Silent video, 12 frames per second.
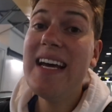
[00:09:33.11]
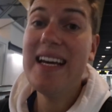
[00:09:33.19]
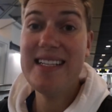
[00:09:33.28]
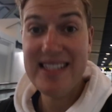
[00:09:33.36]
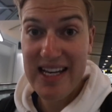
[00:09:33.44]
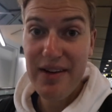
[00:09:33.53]

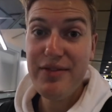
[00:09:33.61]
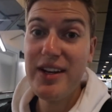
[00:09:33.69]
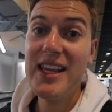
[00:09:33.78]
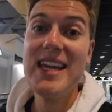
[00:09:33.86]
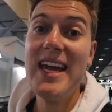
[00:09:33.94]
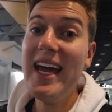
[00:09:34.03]
has
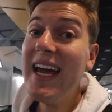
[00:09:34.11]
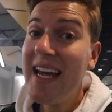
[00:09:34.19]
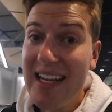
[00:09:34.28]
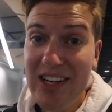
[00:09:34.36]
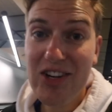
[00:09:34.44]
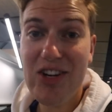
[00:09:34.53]
definitely
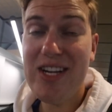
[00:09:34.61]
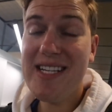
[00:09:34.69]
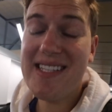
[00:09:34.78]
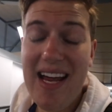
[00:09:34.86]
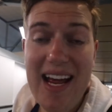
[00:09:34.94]
increased.